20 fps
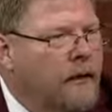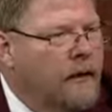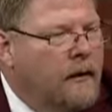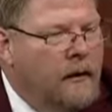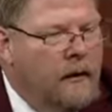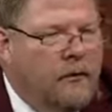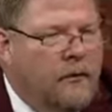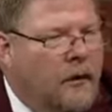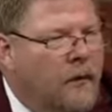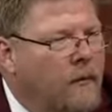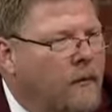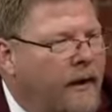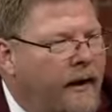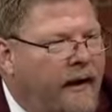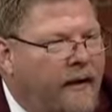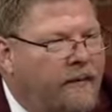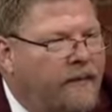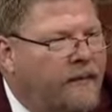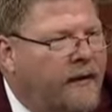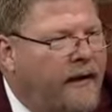You don't
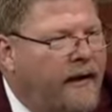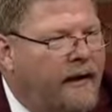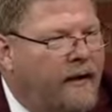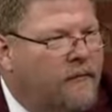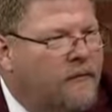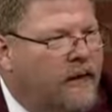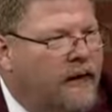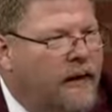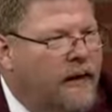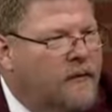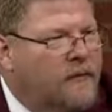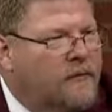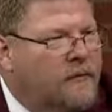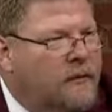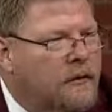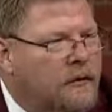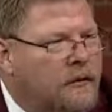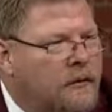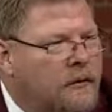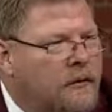have to have
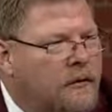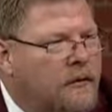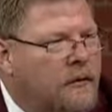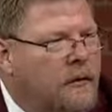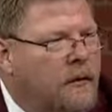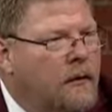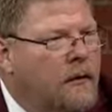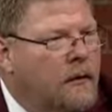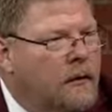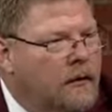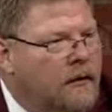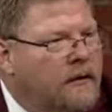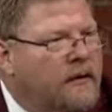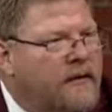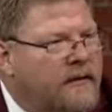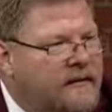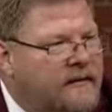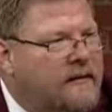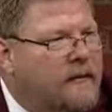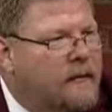answers.
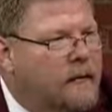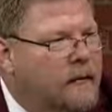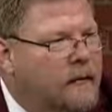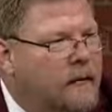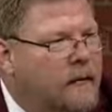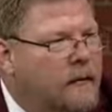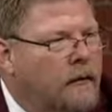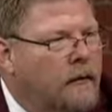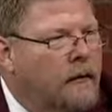Listen.